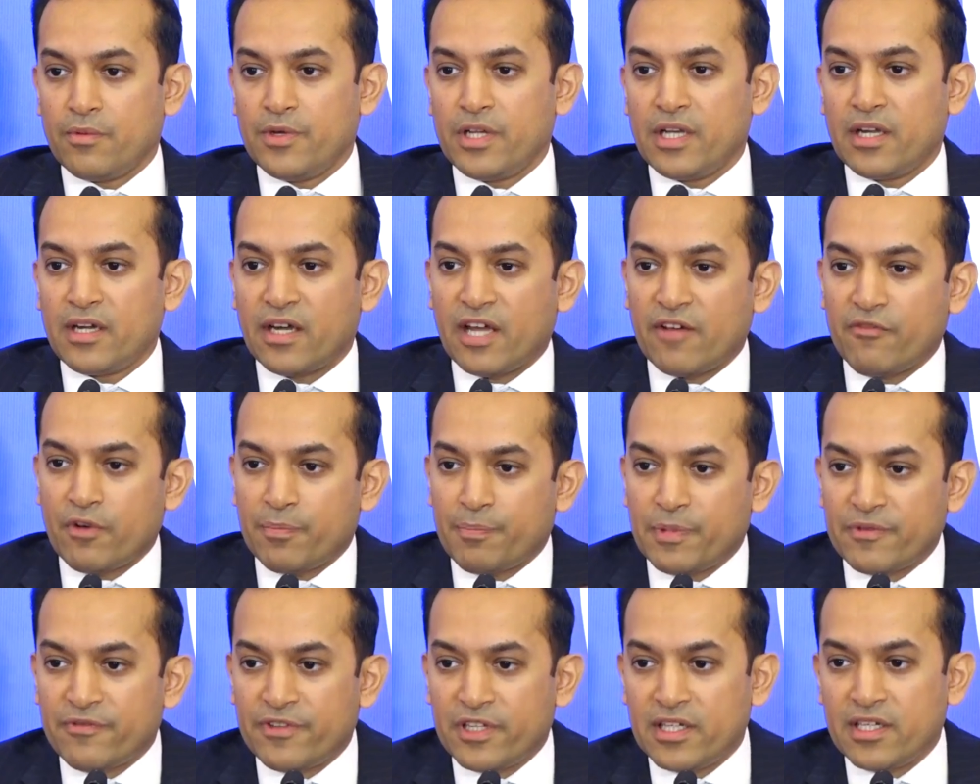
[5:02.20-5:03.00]
We didn't have
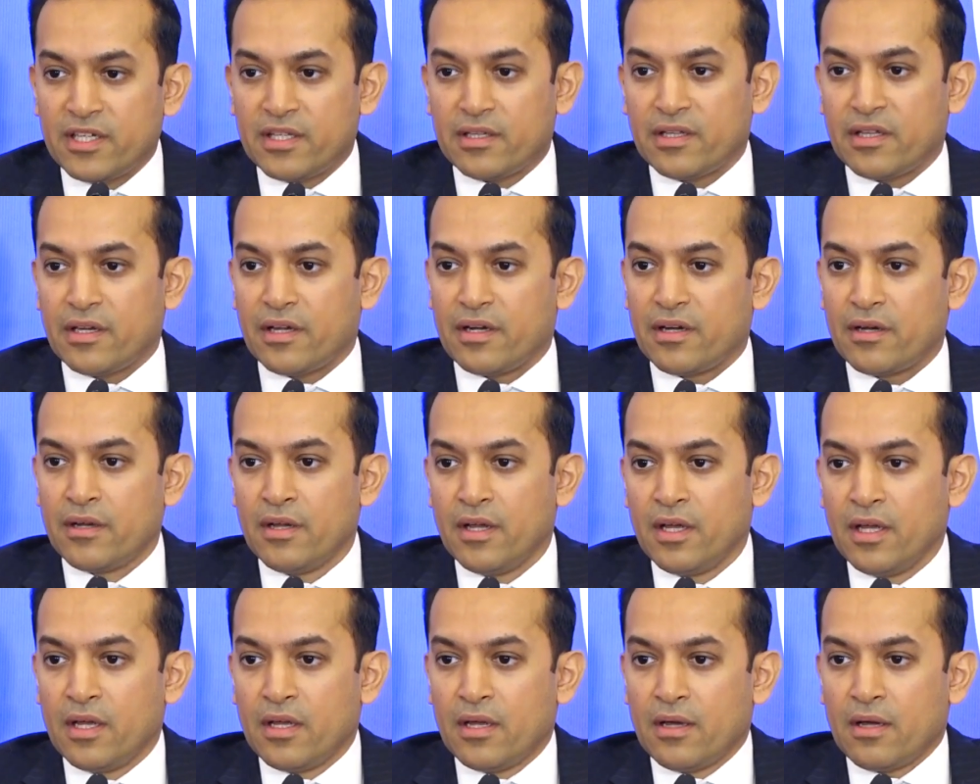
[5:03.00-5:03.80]
a pavilion there.
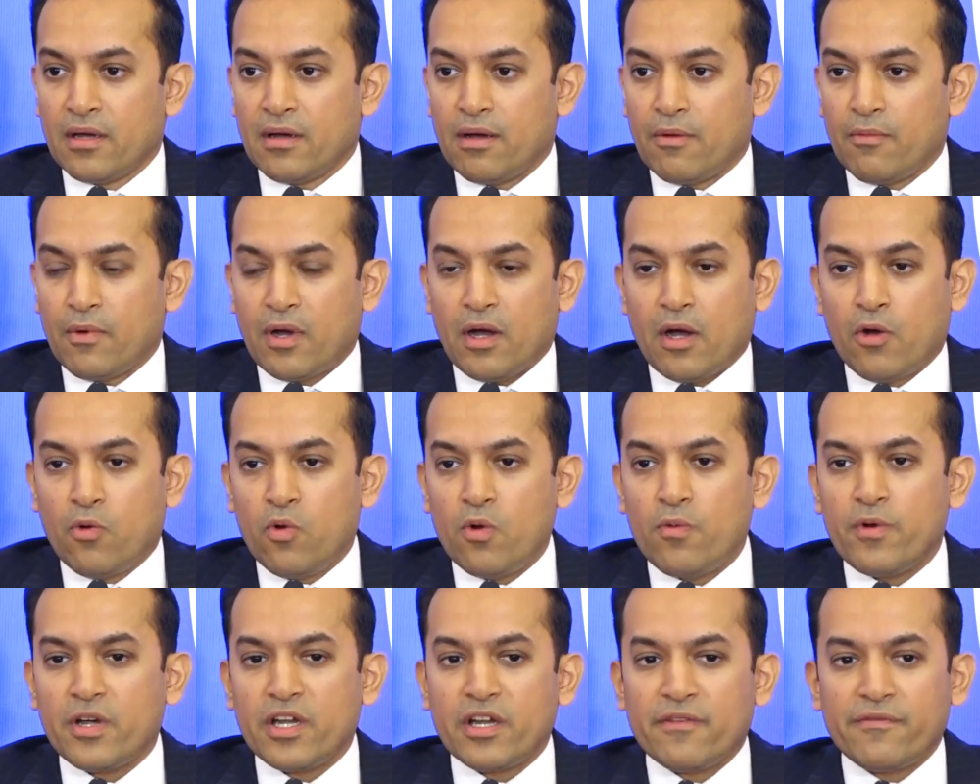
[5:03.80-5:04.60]

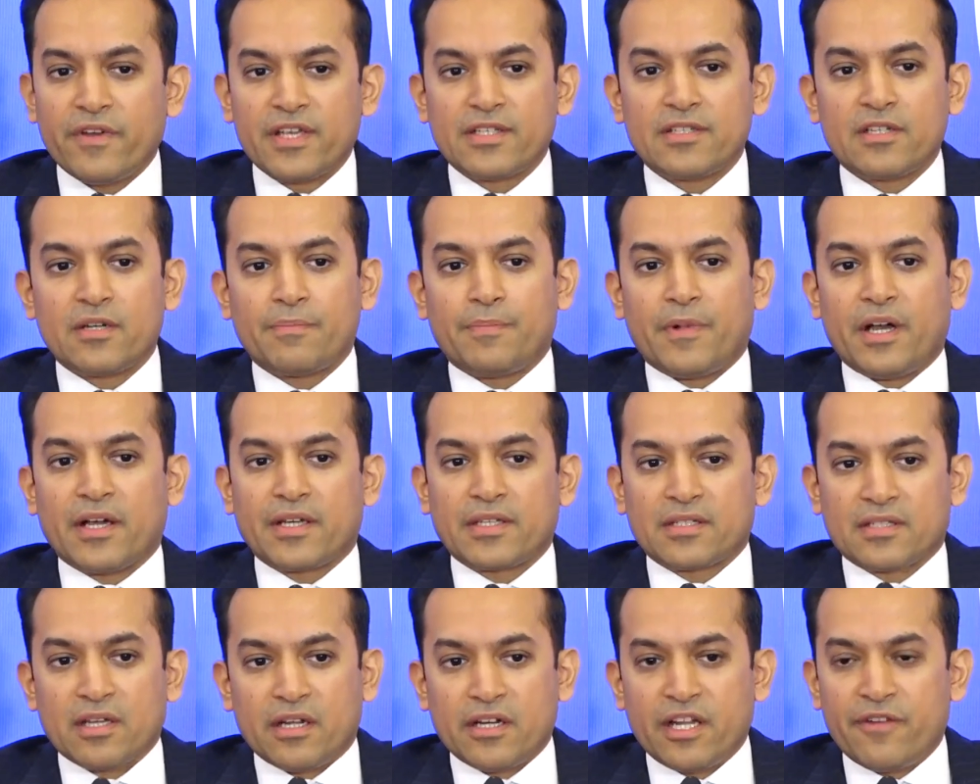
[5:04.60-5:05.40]
who would invest in
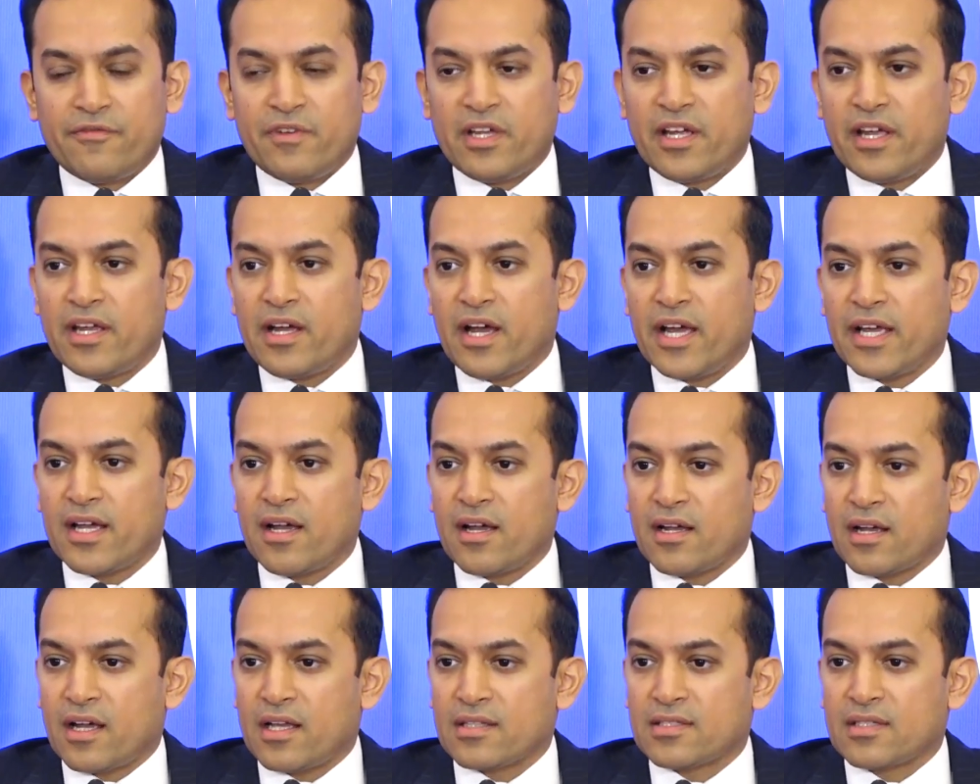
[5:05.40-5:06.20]
Pakistan? FDI
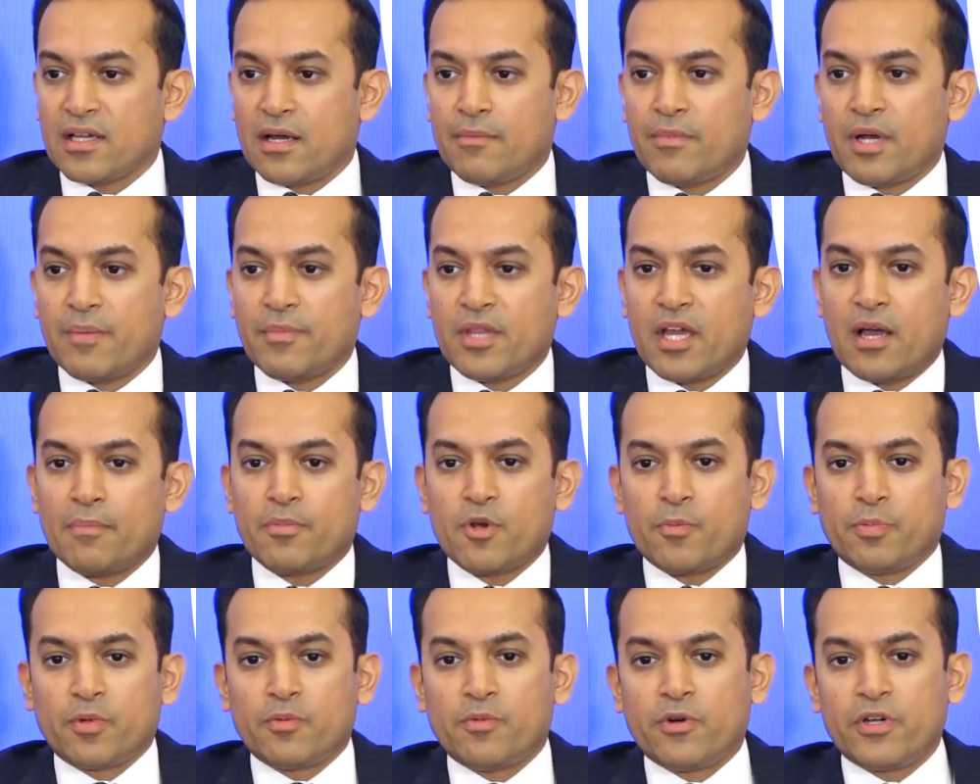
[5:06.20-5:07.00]
aayega kahan se? Hum apne
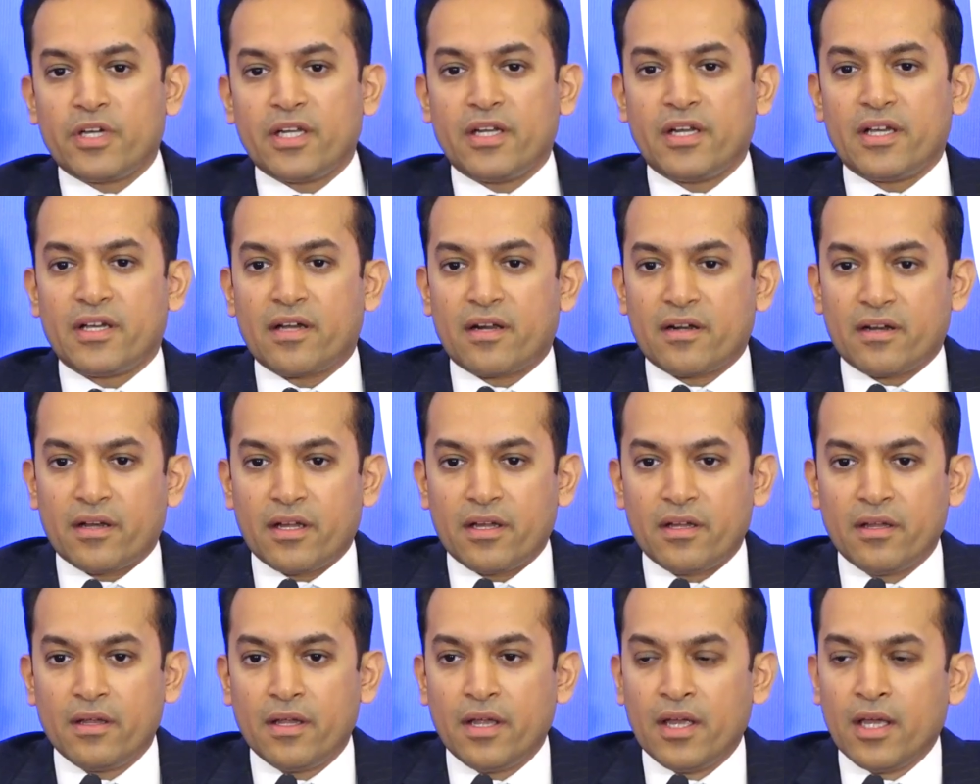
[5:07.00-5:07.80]
aap ko promote hi nahi kar
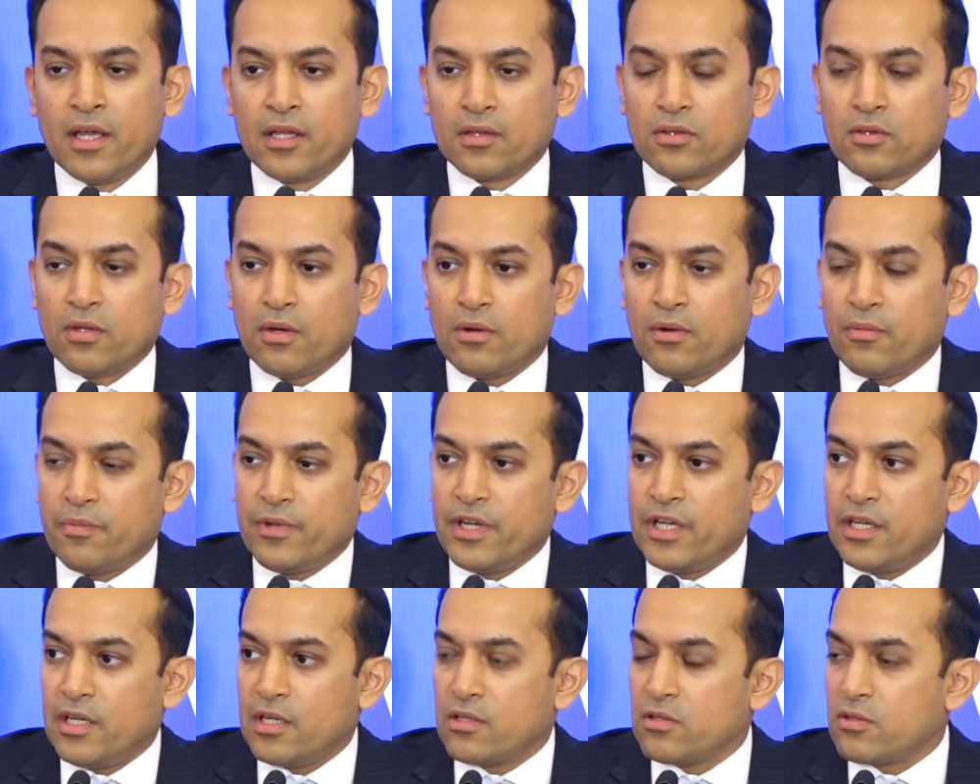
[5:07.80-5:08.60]
rahe. So
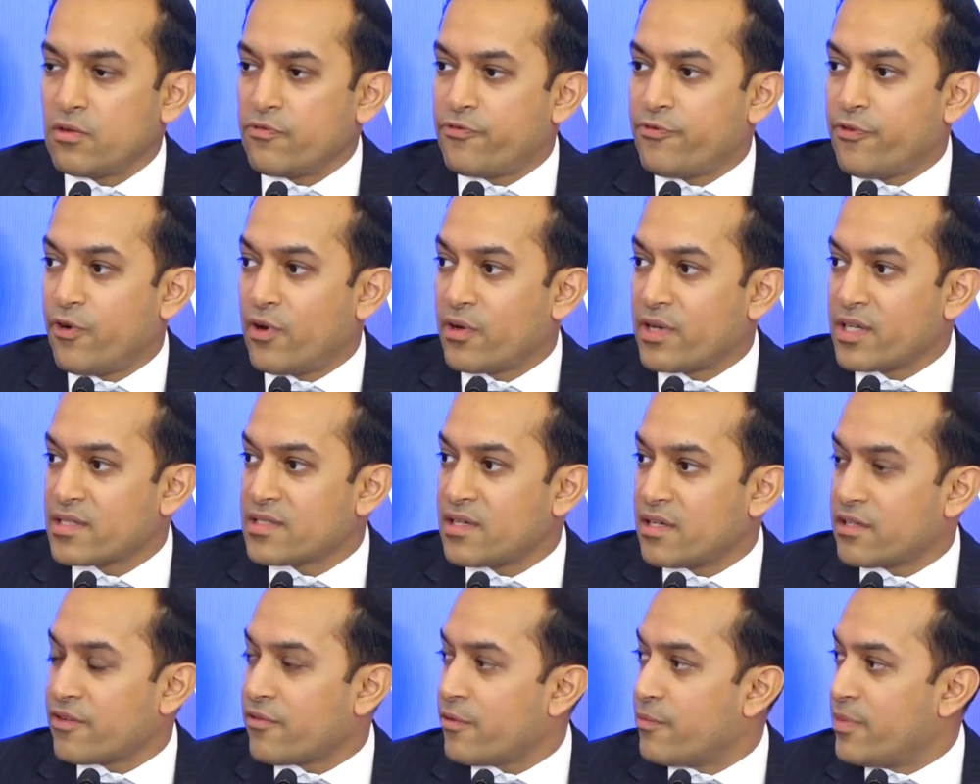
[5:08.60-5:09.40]
we need to
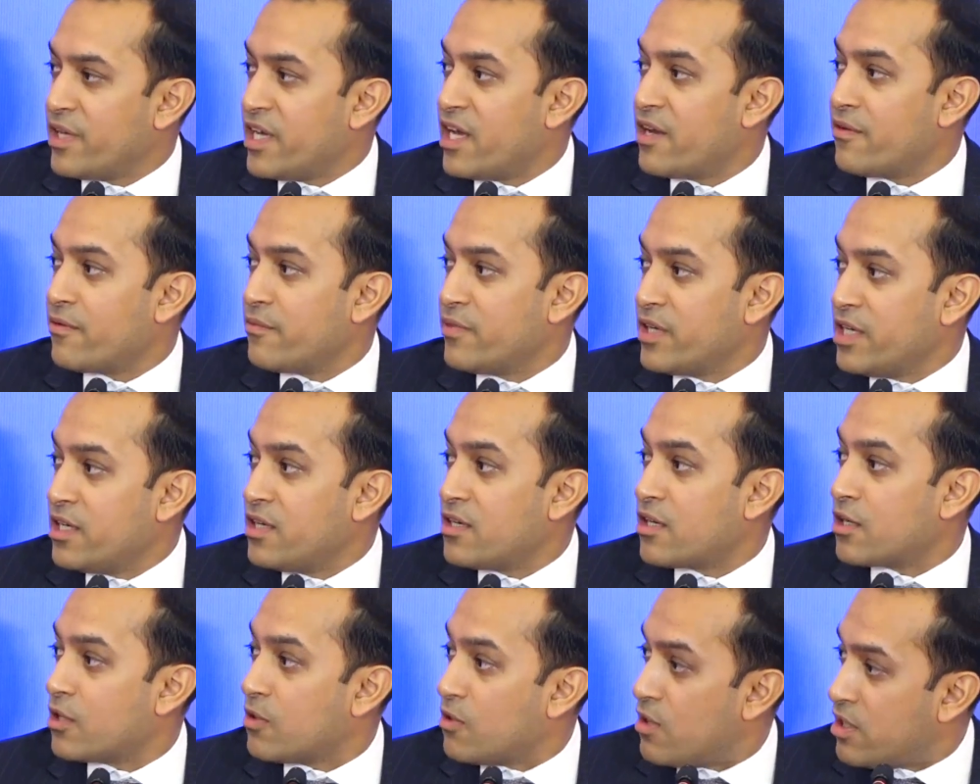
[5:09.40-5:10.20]
focus on, we
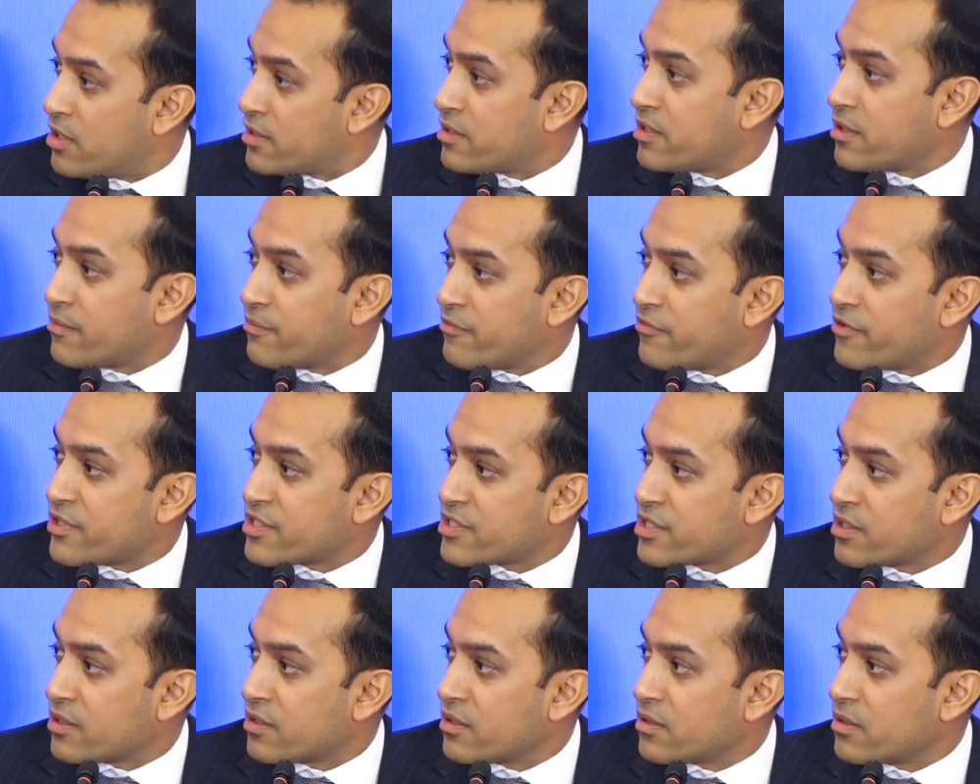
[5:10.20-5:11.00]
need a long-term
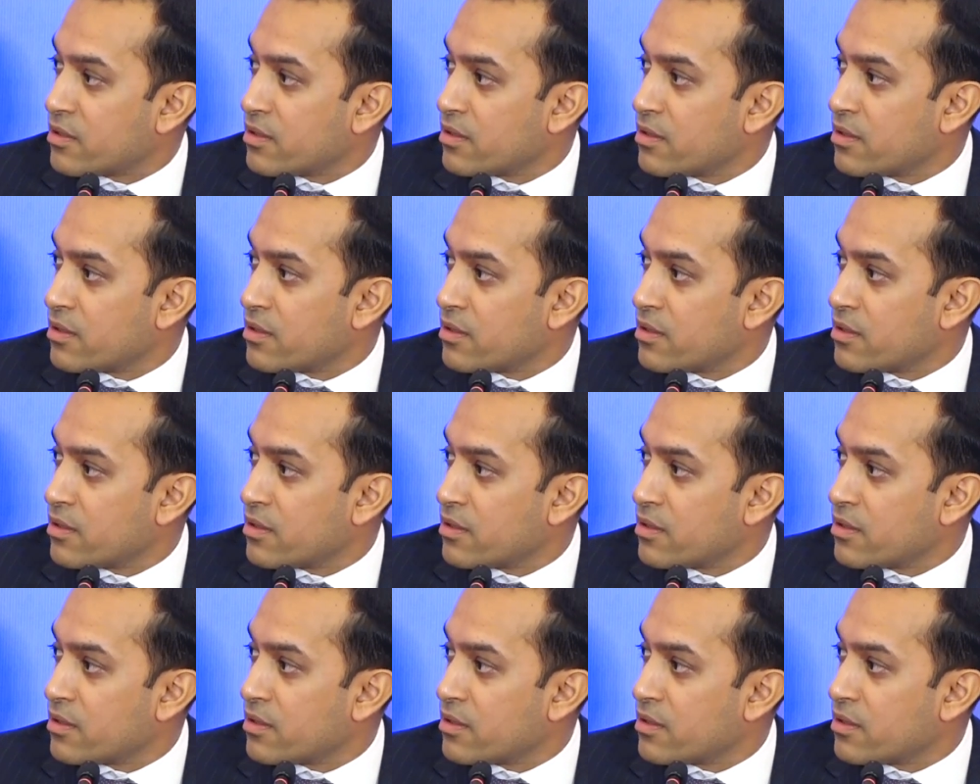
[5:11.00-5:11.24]
vision.